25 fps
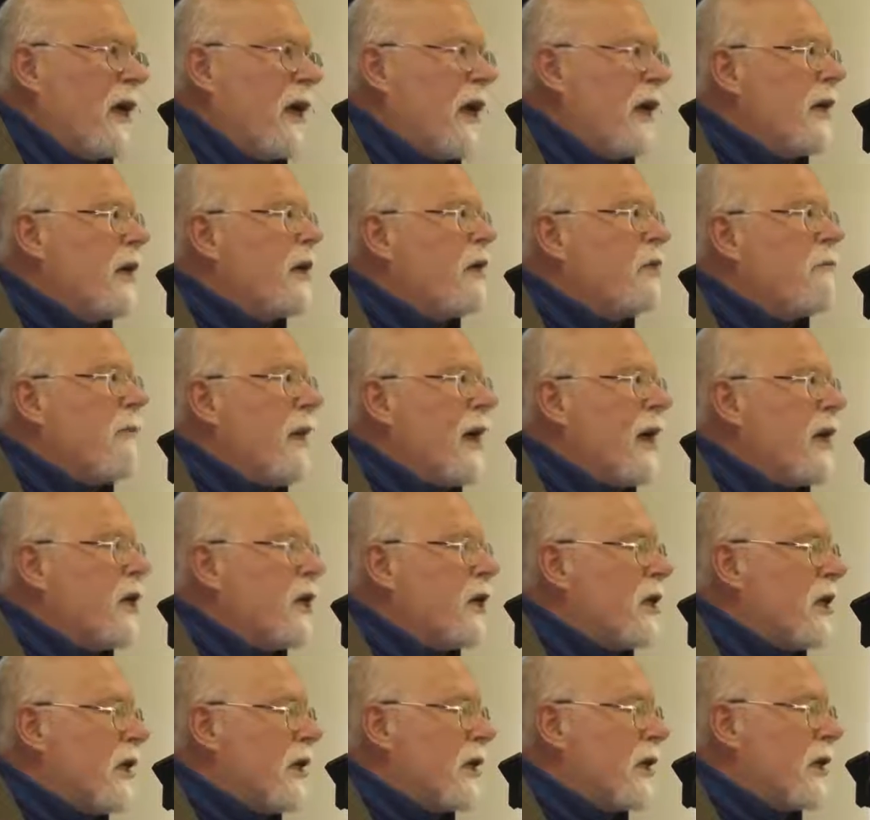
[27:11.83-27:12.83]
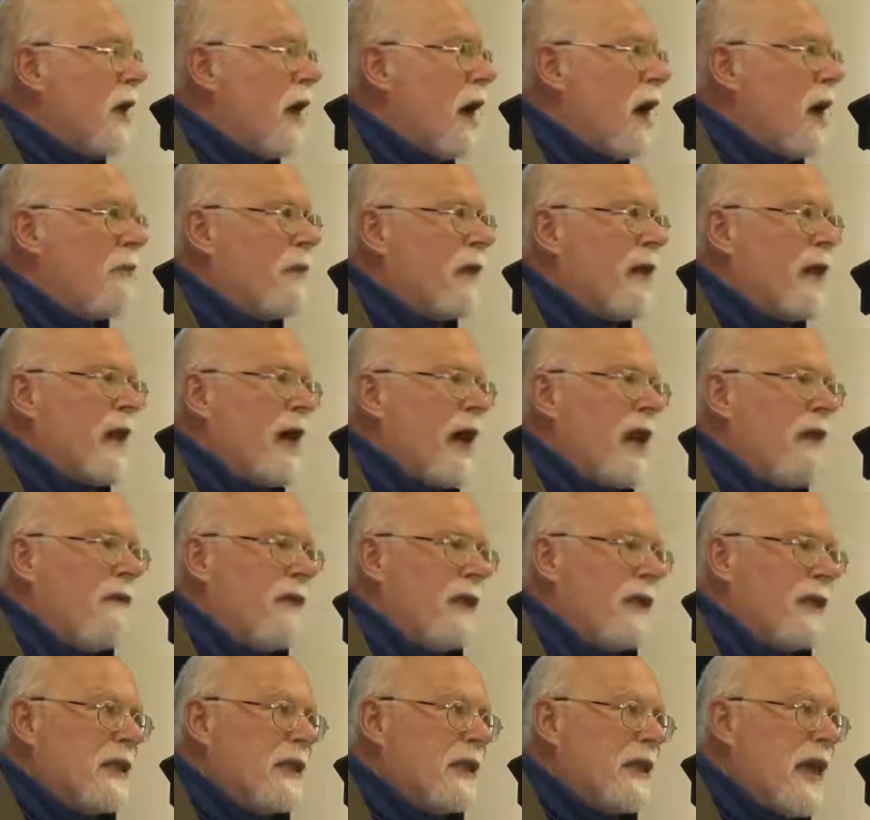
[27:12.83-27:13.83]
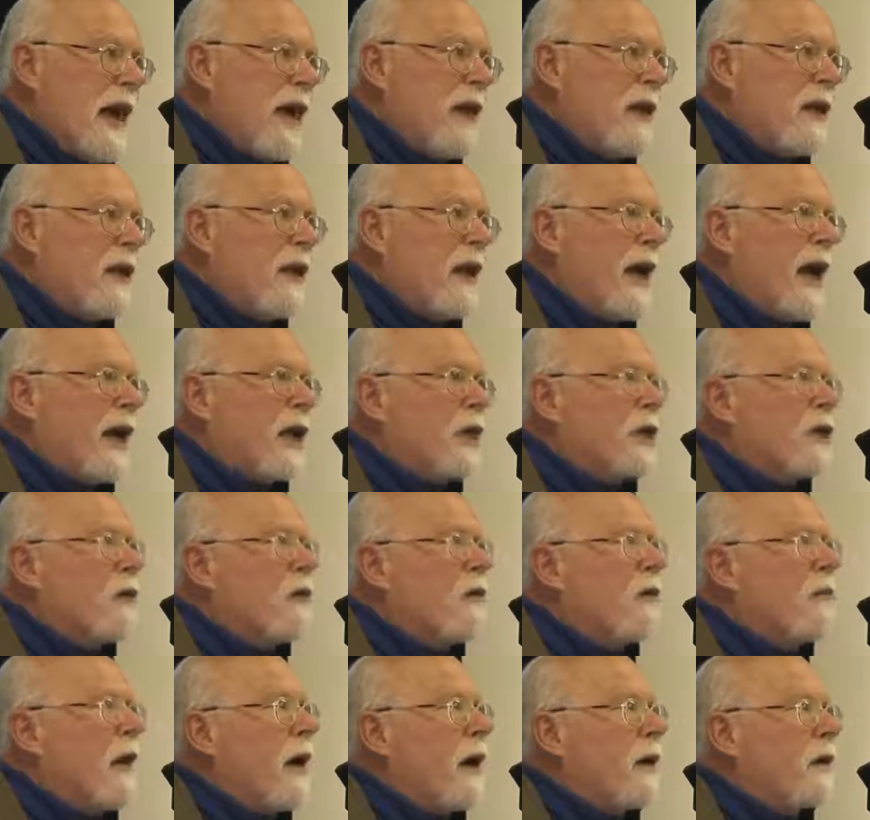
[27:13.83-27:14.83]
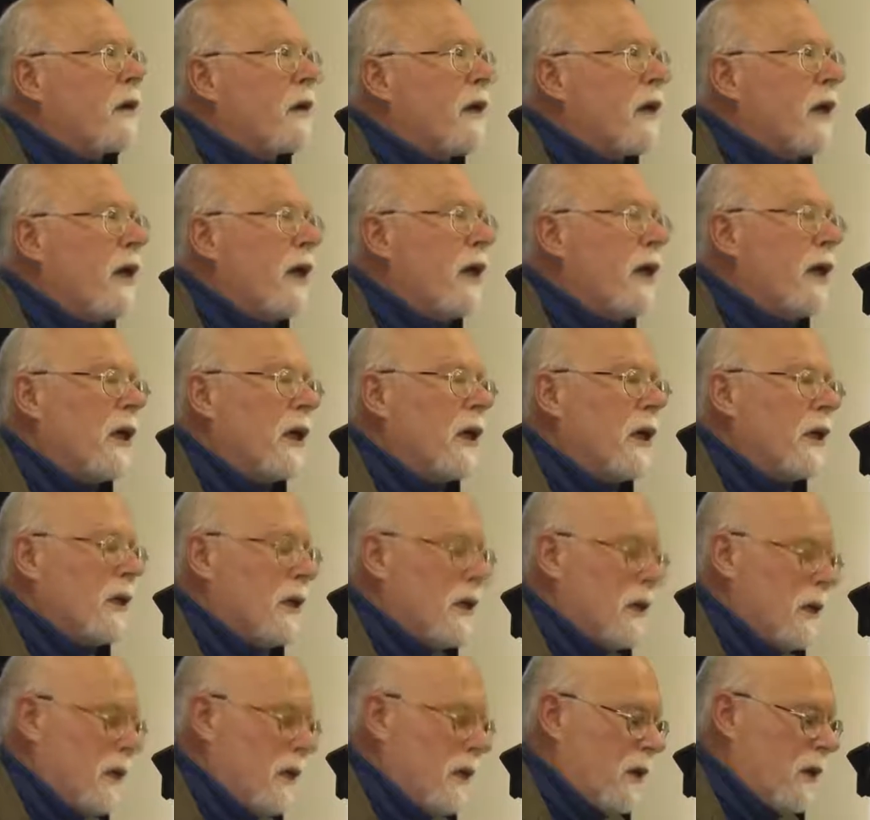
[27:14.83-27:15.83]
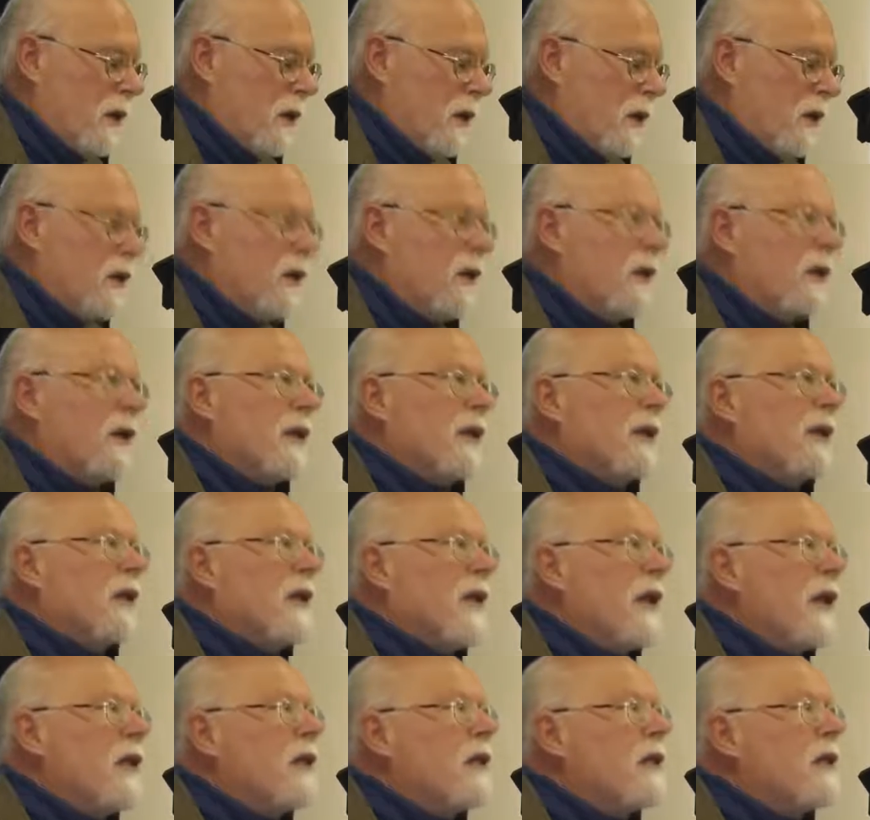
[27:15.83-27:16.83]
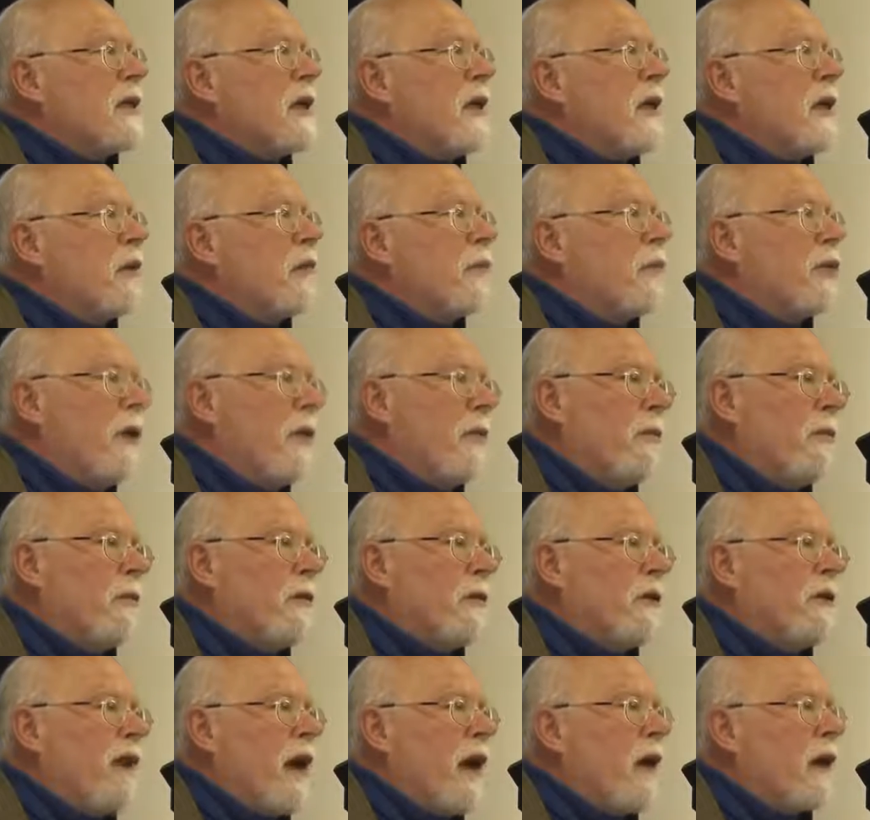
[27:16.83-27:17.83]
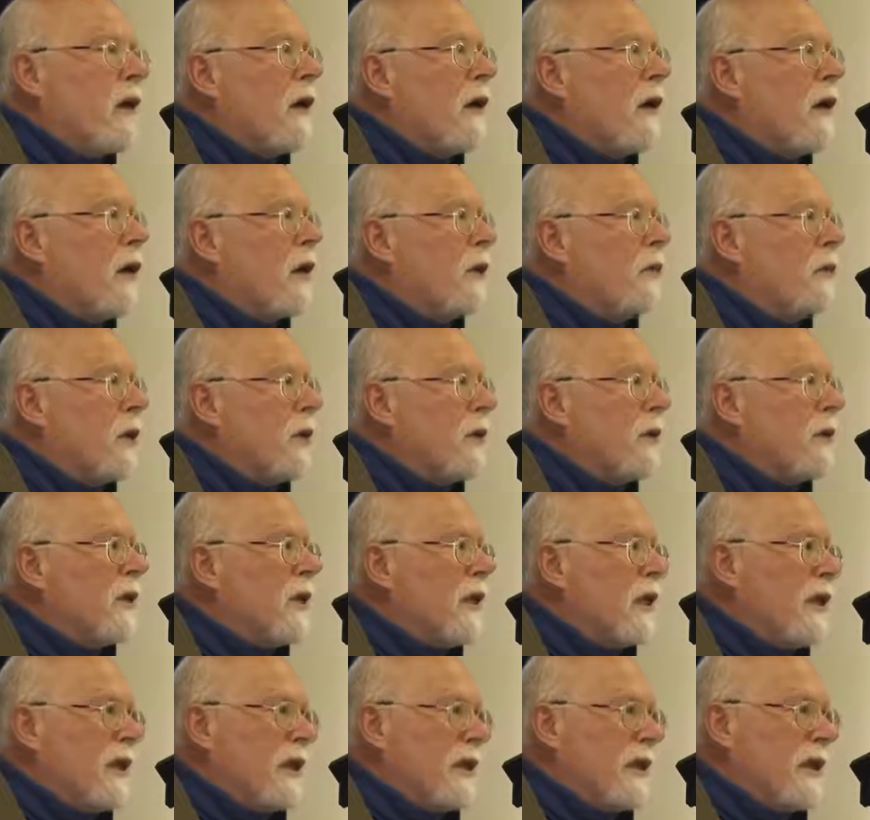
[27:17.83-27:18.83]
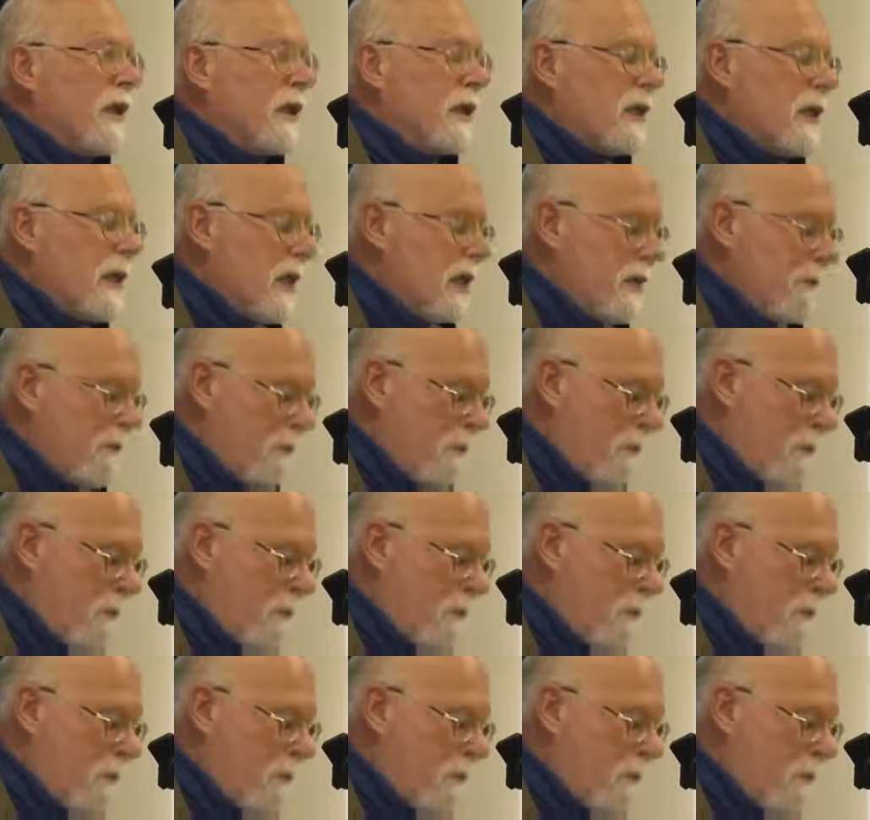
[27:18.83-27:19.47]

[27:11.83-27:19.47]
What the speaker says: He didn't mention Islam. He gave his standard lecture about the sins and the problems of alcohol abuse in the city.